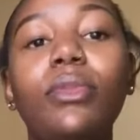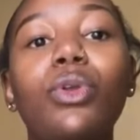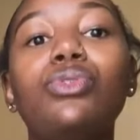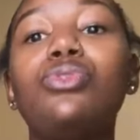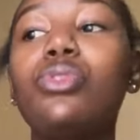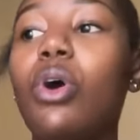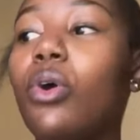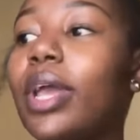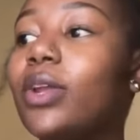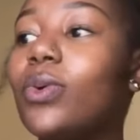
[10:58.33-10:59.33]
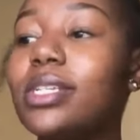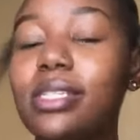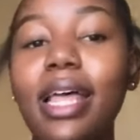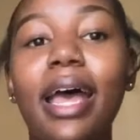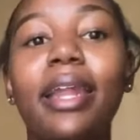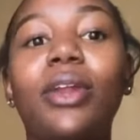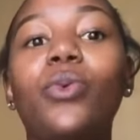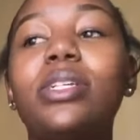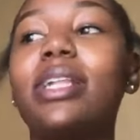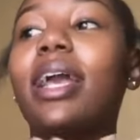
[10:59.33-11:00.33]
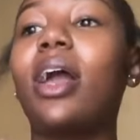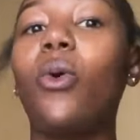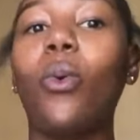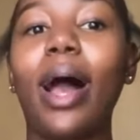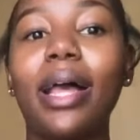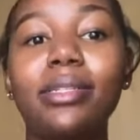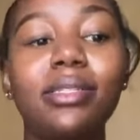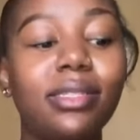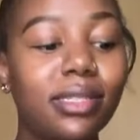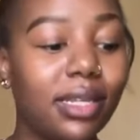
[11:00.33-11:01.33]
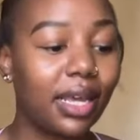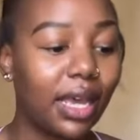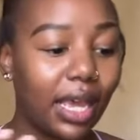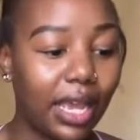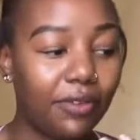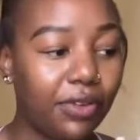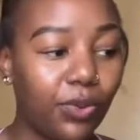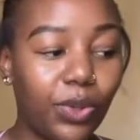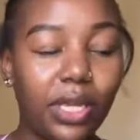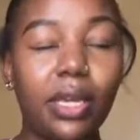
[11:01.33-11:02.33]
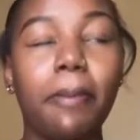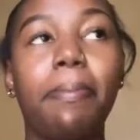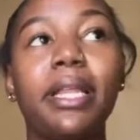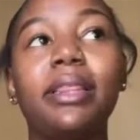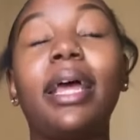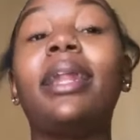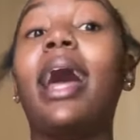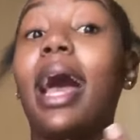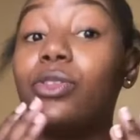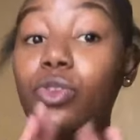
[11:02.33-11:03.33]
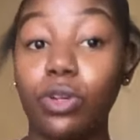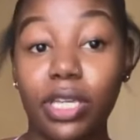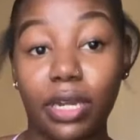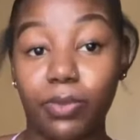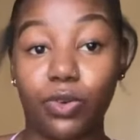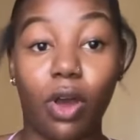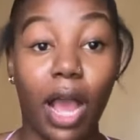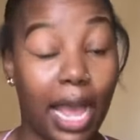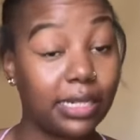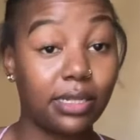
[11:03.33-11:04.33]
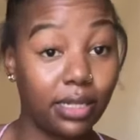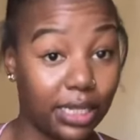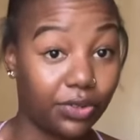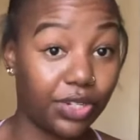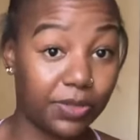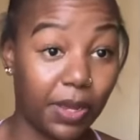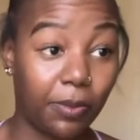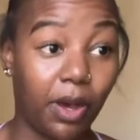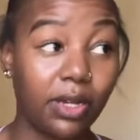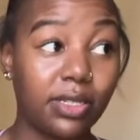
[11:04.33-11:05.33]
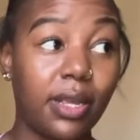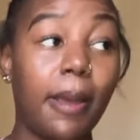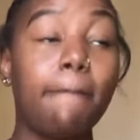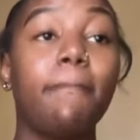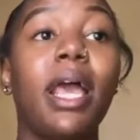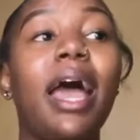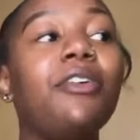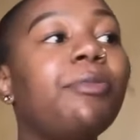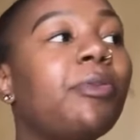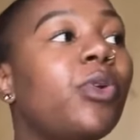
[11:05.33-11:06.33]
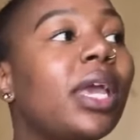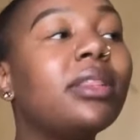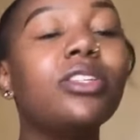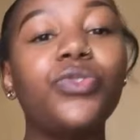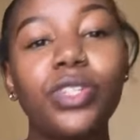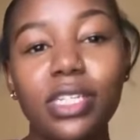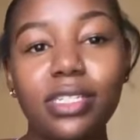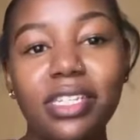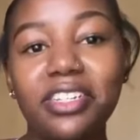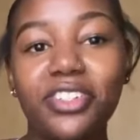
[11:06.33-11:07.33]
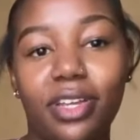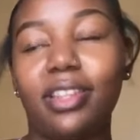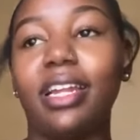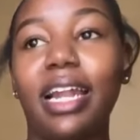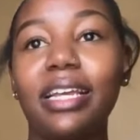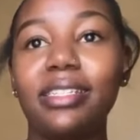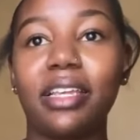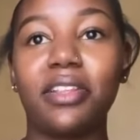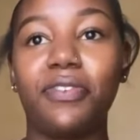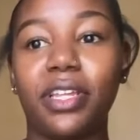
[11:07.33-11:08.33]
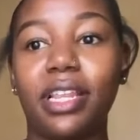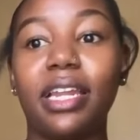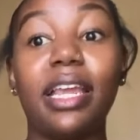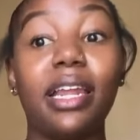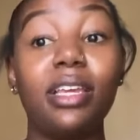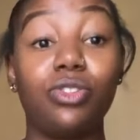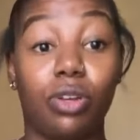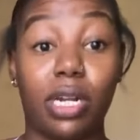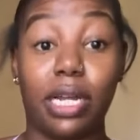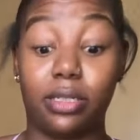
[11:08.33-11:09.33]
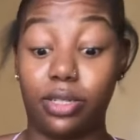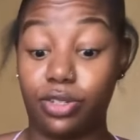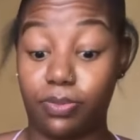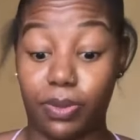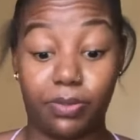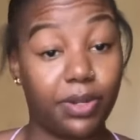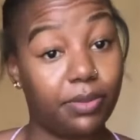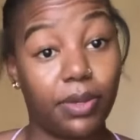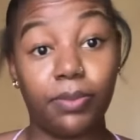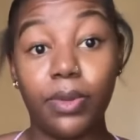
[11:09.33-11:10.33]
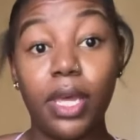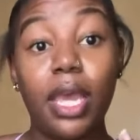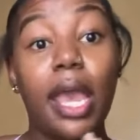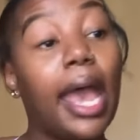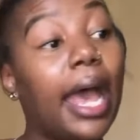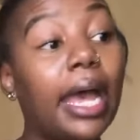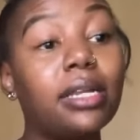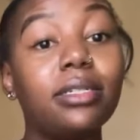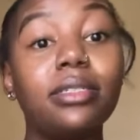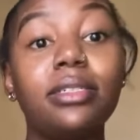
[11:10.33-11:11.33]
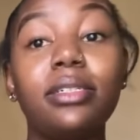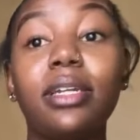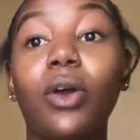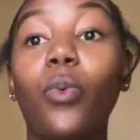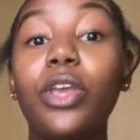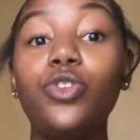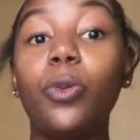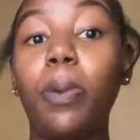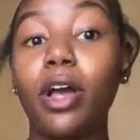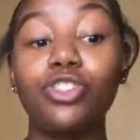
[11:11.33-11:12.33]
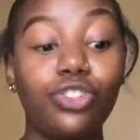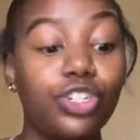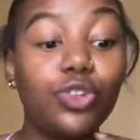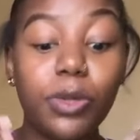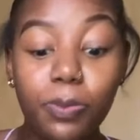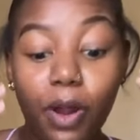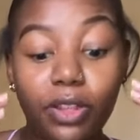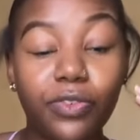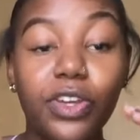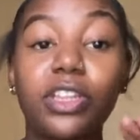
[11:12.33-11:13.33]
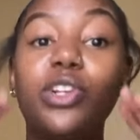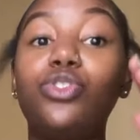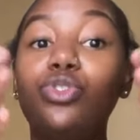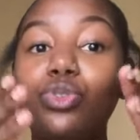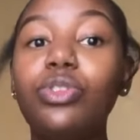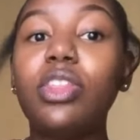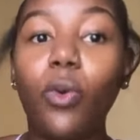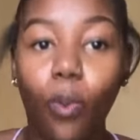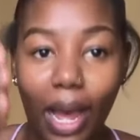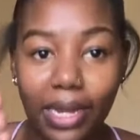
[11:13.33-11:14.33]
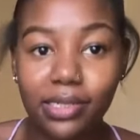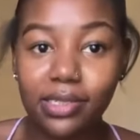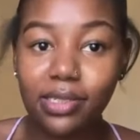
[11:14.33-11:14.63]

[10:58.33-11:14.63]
So it was like a once every week. But then, don't get me wrong, I still increase my marks. I remember we had this physics teacher that like saying the fact that, yeah, he's gonna like teach the bare minimum, and when you pass, you need to be proud of the fact that you the one